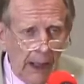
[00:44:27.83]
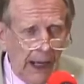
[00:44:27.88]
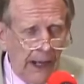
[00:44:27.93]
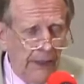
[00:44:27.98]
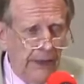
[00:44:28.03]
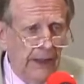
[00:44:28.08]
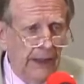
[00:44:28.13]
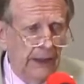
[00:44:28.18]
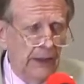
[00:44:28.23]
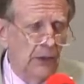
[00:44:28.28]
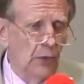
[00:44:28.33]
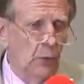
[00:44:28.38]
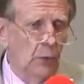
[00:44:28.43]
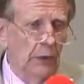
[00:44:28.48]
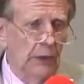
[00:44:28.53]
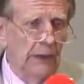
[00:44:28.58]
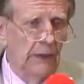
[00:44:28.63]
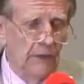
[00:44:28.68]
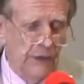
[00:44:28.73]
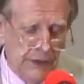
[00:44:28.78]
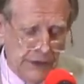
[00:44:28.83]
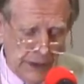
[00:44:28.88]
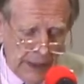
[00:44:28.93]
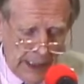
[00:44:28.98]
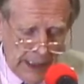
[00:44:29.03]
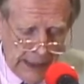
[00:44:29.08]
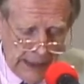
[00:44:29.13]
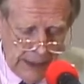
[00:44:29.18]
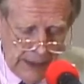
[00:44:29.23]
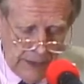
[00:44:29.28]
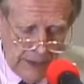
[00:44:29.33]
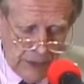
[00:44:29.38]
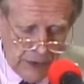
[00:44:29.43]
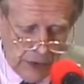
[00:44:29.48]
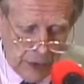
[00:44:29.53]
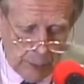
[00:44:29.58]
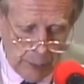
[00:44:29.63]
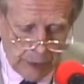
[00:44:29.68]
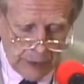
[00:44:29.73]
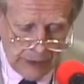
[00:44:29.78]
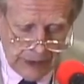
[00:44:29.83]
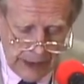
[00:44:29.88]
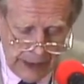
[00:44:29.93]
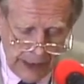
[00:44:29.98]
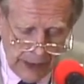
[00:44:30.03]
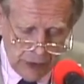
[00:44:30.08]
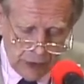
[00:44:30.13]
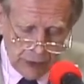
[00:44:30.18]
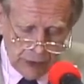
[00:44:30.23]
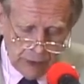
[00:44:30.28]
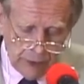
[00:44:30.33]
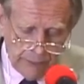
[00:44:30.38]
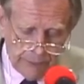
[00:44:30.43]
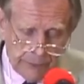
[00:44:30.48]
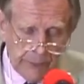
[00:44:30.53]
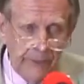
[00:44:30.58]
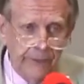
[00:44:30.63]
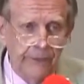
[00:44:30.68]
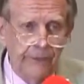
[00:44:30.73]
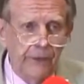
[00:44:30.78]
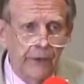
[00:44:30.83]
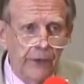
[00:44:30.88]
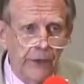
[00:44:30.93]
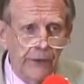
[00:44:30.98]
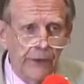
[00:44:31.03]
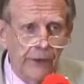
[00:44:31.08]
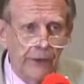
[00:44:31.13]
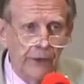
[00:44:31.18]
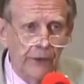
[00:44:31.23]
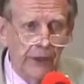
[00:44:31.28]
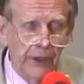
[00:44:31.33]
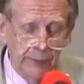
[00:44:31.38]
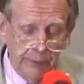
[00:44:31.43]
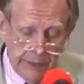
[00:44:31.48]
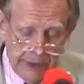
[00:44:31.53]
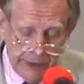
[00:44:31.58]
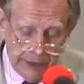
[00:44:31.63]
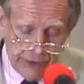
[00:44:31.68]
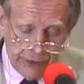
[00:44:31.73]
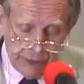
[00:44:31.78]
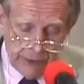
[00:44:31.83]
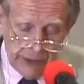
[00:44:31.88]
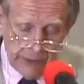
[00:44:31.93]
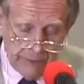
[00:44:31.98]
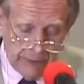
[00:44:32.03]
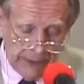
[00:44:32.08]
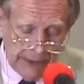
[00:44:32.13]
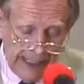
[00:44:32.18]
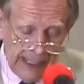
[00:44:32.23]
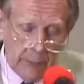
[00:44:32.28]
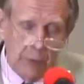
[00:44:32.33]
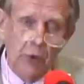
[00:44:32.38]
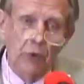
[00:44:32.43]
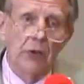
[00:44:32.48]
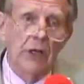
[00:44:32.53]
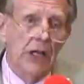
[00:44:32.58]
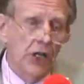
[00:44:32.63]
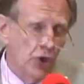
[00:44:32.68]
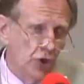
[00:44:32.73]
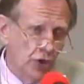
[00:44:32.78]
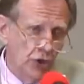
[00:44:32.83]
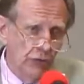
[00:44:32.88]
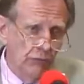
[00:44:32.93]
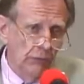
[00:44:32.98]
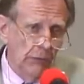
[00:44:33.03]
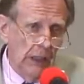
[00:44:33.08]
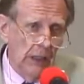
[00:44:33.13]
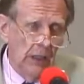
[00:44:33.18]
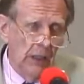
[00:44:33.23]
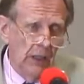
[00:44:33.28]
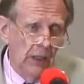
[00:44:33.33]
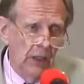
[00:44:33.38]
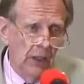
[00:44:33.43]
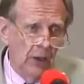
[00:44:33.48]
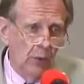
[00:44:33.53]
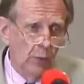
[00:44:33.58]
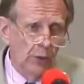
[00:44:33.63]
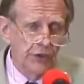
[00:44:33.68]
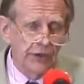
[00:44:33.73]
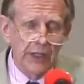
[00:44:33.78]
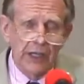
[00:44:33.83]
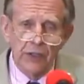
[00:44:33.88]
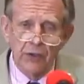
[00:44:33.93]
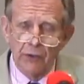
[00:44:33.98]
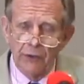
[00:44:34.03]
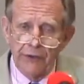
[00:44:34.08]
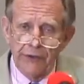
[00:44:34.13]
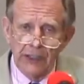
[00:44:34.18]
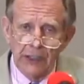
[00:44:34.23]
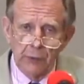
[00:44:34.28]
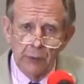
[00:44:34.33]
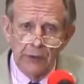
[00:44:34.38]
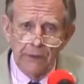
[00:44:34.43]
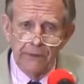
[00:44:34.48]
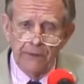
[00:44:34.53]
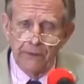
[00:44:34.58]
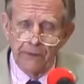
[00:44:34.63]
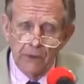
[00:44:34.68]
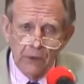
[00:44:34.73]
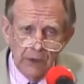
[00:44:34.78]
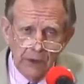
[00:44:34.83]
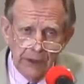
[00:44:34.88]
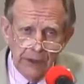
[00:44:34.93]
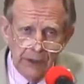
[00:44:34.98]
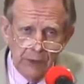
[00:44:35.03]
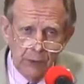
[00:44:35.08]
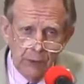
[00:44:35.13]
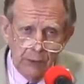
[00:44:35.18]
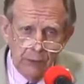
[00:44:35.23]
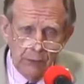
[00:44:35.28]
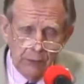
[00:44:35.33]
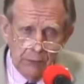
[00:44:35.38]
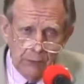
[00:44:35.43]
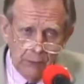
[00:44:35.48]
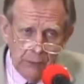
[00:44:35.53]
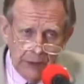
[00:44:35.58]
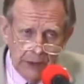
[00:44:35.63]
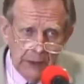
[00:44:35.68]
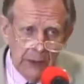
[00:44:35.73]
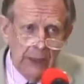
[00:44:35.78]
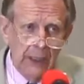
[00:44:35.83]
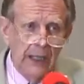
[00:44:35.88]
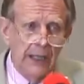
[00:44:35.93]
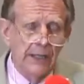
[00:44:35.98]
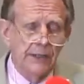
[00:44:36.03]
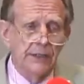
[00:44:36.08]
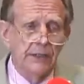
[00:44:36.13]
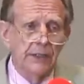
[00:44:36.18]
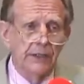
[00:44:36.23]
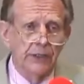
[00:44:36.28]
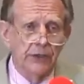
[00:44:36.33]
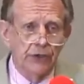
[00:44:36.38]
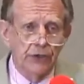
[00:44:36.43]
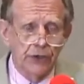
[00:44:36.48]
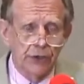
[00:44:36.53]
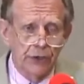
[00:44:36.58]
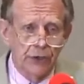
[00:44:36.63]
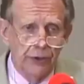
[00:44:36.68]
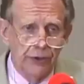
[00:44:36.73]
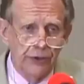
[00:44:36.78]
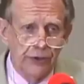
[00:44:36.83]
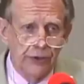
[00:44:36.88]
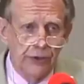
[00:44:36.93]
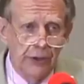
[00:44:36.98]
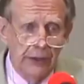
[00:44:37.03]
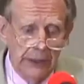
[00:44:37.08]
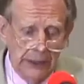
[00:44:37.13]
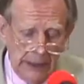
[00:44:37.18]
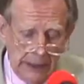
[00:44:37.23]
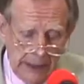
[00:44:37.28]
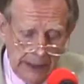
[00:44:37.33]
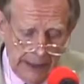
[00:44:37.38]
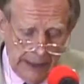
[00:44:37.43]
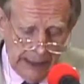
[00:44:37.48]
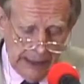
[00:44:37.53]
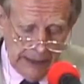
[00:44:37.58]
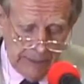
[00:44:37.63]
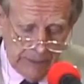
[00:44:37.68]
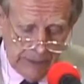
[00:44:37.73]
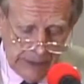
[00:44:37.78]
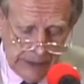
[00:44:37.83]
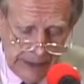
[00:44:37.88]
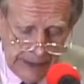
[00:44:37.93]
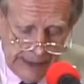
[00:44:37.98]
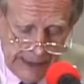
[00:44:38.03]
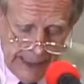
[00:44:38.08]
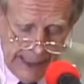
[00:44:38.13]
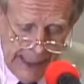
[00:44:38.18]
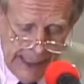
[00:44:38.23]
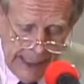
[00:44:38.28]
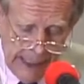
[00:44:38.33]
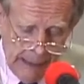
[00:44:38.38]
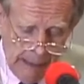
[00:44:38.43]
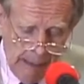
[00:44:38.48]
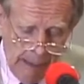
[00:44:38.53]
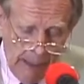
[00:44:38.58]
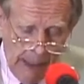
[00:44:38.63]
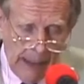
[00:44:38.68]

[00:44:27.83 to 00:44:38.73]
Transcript: I think in the Relief Society there's a potential for further administrative elaboration, which I don't think we fully realized in the church even today,